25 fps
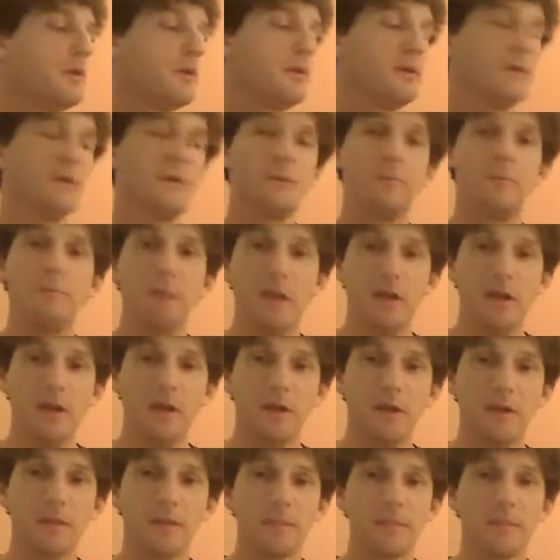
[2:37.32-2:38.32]
then a B,
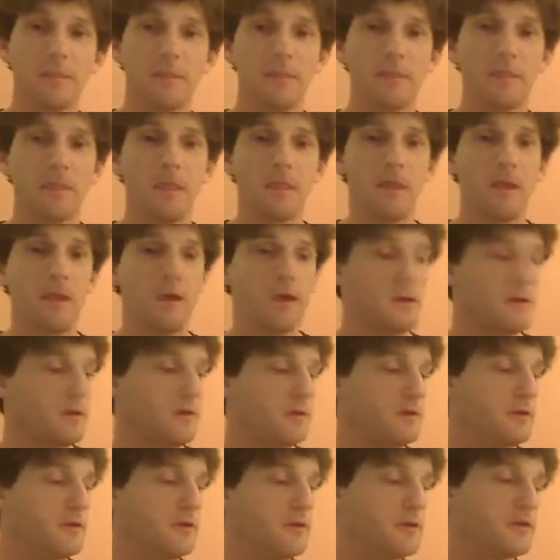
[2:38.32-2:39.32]

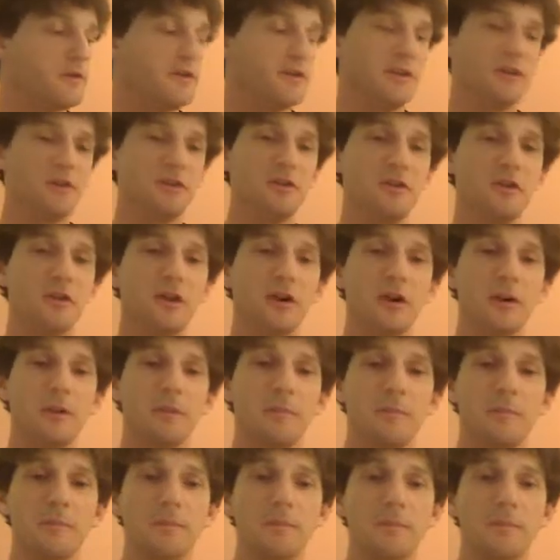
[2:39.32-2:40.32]
then a C sharp.